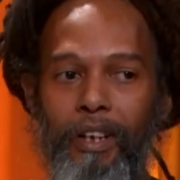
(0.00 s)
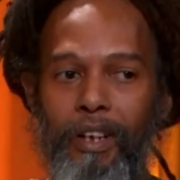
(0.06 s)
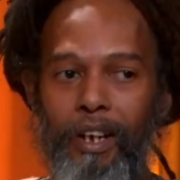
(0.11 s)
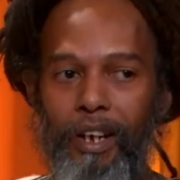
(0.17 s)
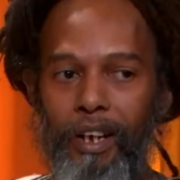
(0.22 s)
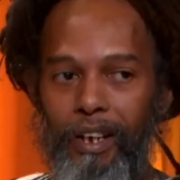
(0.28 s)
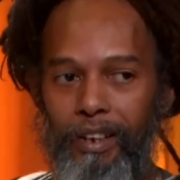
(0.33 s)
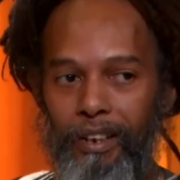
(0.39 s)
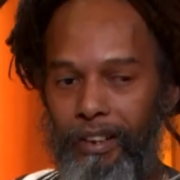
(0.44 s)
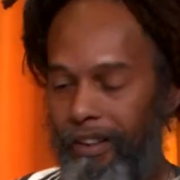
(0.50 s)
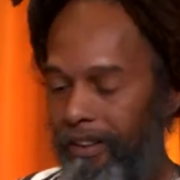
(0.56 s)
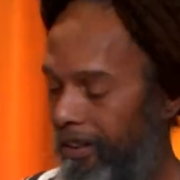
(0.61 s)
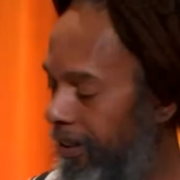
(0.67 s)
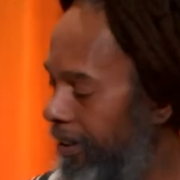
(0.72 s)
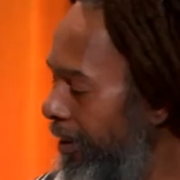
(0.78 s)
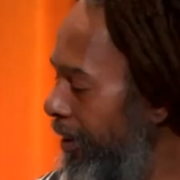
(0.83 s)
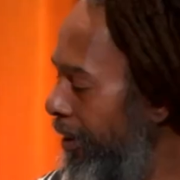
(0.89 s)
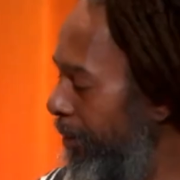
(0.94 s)
right?
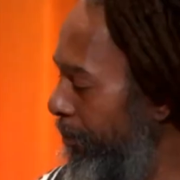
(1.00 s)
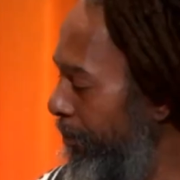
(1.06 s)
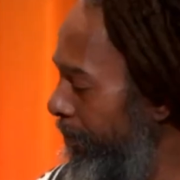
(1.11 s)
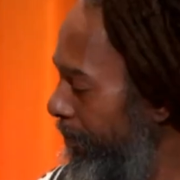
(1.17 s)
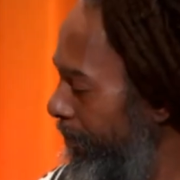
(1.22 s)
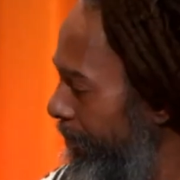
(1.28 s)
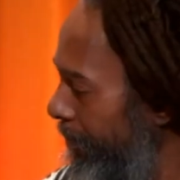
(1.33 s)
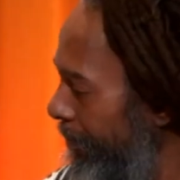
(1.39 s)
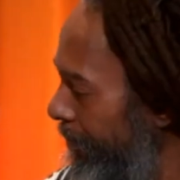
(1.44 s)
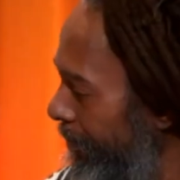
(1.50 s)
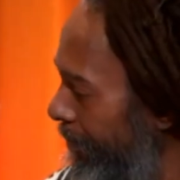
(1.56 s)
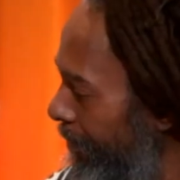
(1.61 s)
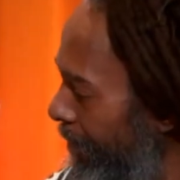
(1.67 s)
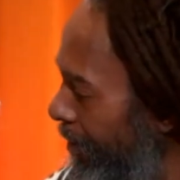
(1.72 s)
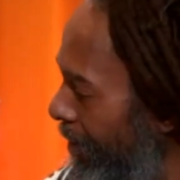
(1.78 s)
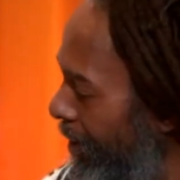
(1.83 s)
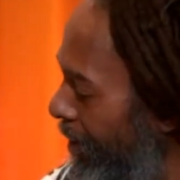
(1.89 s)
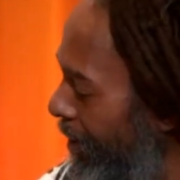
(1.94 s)
um,
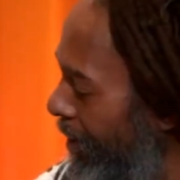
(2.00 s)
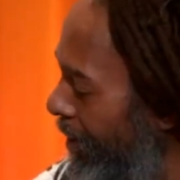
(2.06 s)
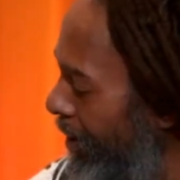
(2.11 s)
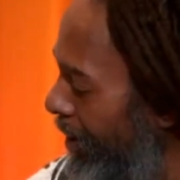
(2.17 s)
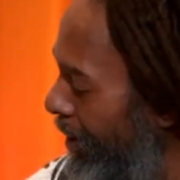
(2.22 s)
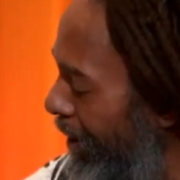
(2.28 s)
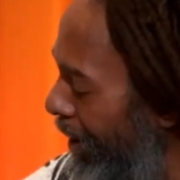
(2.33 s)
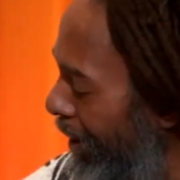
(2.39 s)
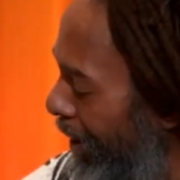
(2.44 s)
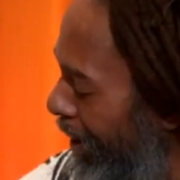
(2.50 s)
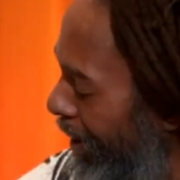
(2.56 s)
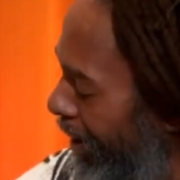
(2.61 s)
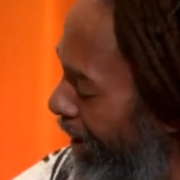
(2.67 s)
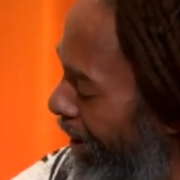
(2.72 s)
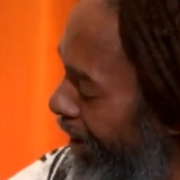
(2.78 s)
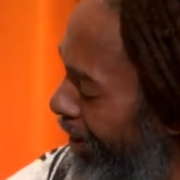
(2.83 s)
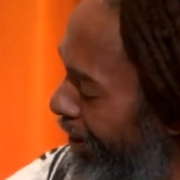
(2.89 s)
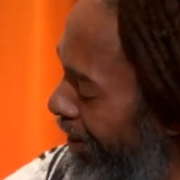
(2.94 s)

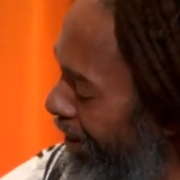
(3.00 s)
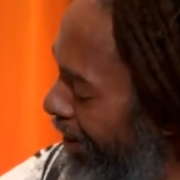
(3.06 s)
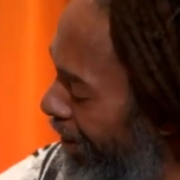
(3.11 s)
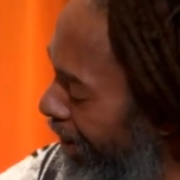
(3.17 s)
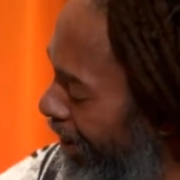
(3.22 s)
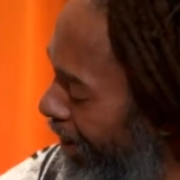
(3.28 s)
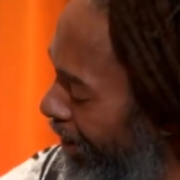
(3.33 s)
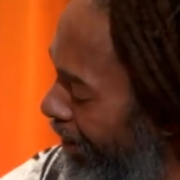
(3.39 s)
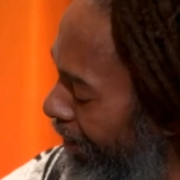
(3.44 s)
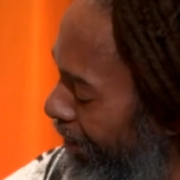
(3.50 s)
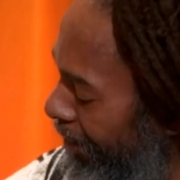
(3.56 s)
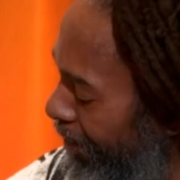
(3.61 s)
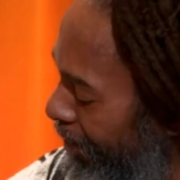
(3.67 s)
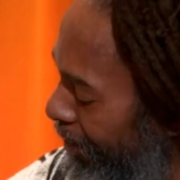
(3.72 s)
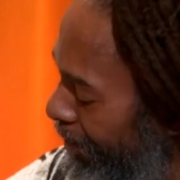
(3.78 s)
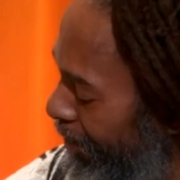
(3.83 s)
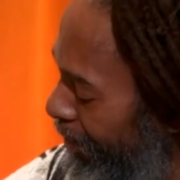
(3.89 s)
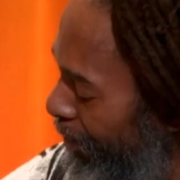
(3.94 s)
and uh,
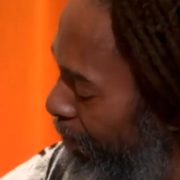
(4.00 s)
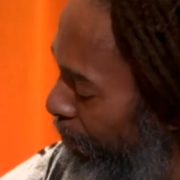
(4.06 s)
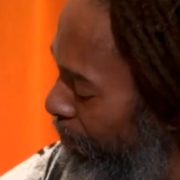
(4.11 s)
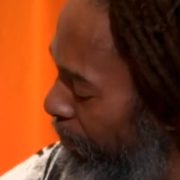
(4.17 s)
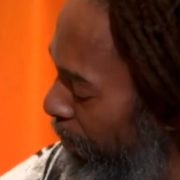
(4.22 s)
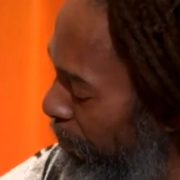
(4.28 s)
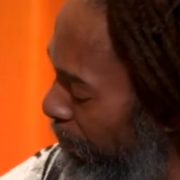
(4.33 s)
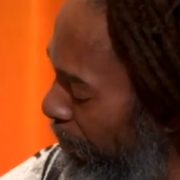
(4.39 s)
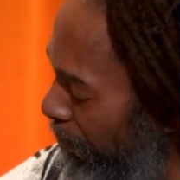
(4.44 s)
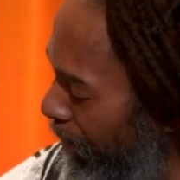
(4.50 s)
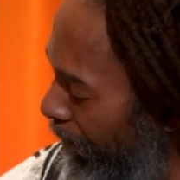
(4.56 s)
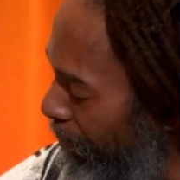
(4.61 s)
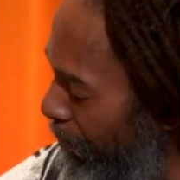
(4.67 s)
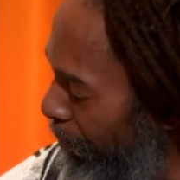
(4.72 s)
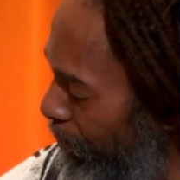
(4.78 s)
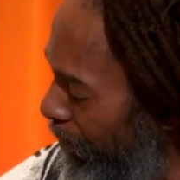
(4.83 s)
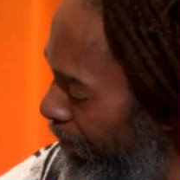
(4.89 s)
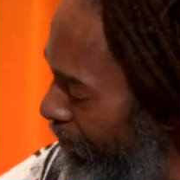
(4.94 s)
people might
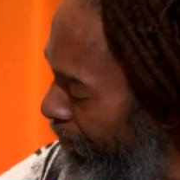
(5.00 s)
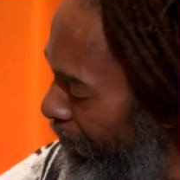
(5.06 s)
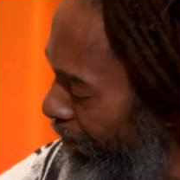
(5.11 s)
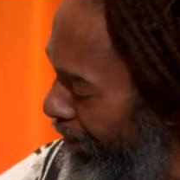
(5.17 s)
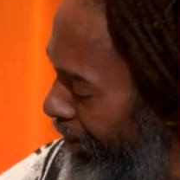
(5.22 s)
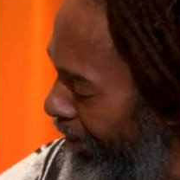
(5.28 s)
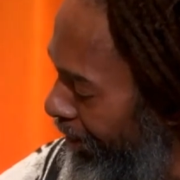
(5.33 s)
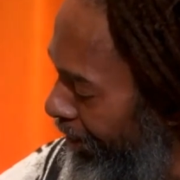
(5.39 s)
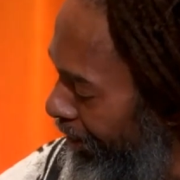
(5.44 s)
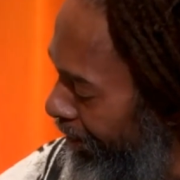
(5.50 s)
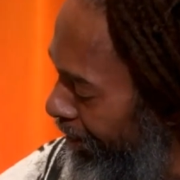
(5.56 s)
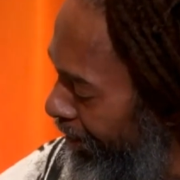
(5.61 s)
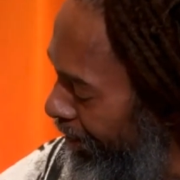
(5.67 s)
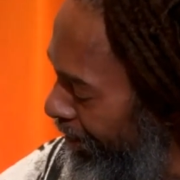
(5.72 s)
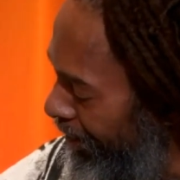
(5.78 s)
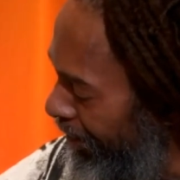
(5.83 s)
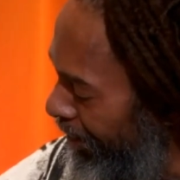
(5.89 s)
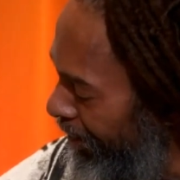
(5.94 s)
be wondering, like,
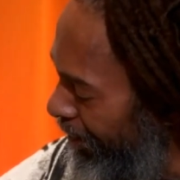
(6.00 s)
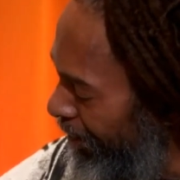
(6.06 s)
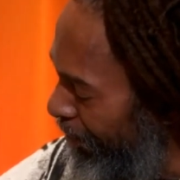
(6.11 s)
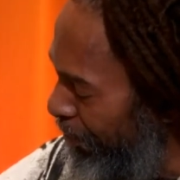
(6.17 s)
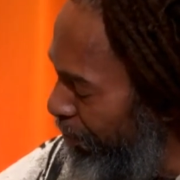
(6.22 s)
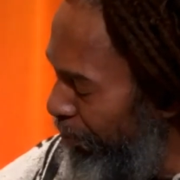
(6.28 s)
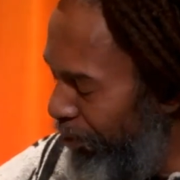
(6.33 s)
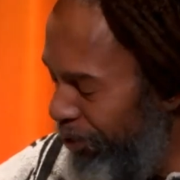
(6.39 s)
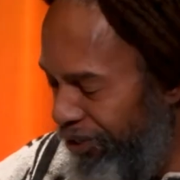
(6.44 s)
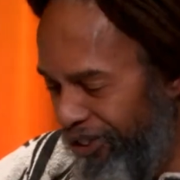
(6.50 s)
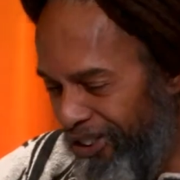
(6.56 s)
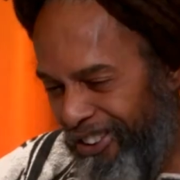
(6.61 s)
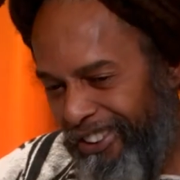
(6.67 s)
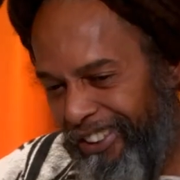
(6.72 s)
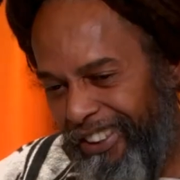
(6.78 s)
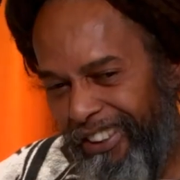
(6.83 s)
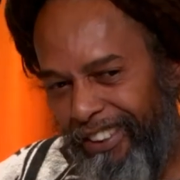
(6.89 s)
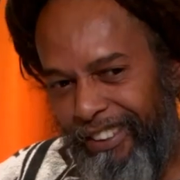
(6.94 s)
uh,
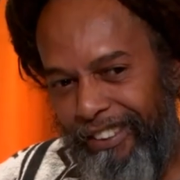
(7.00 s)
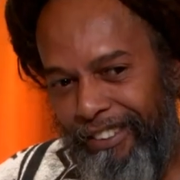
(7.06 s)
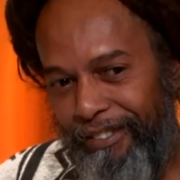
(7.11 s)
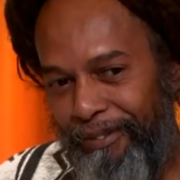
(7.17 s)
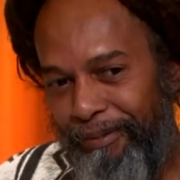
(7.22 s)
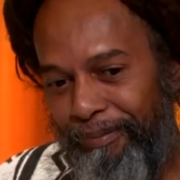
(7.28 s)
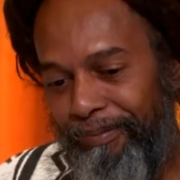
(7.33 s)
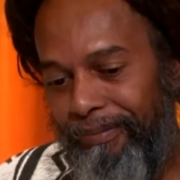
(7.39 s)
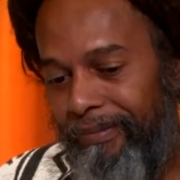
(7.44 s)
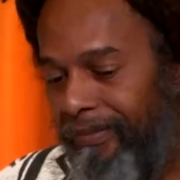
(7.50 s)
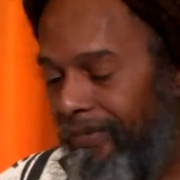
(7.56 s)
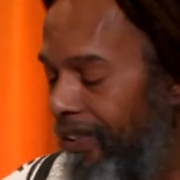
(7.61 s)
416. Yeah.